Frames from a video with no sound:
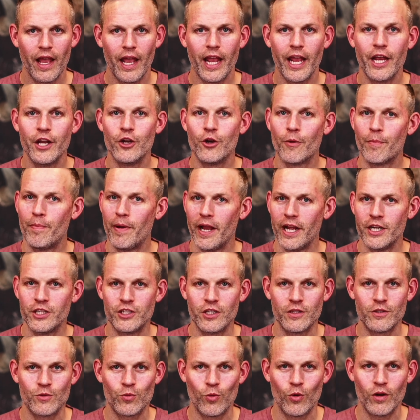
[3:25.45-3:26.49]
In your
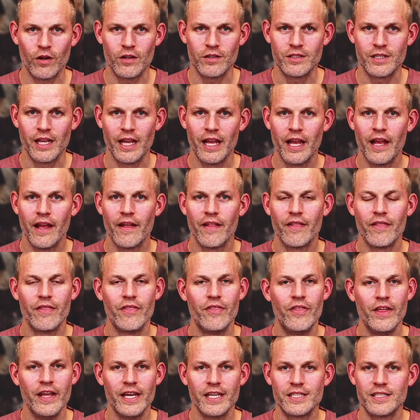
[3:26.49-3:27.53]
patient's words,
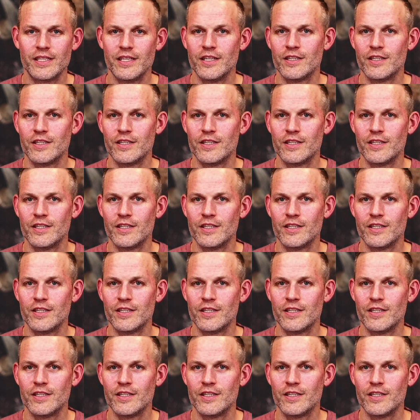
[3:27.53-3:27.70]
this